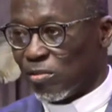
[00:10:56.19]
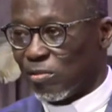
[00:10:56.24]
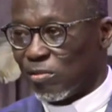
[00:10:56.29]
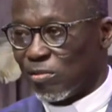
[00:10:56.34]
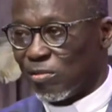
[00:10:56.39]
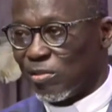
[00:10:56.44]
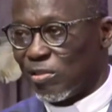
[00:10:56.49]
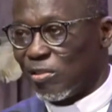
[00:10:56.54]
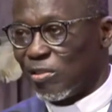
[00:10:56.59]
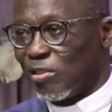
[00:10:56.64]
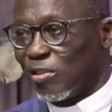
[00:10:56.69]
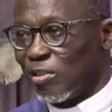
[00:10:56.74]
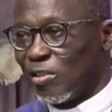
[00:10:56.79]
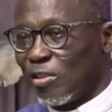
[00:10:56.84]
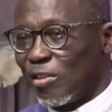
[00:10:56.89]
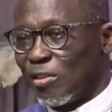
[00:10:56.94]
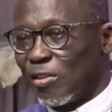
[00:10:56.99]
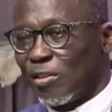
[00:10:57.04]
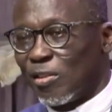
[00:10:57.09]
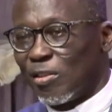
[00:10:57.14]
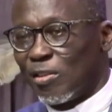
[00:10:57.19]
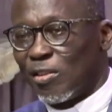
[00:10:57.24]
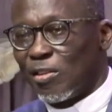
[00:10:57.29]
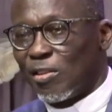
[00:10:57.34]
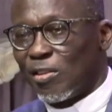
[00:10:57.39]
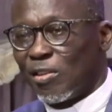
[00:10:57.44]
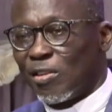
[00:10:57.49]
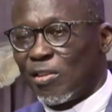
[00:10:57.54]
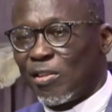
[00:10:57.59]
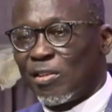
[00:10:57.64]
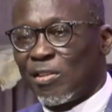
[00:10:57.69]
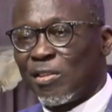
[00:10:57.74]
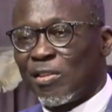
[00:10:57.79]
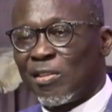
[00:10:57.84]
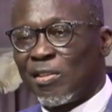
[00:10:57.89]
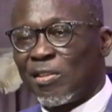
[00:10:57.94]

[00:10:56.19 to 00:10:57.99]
(silence)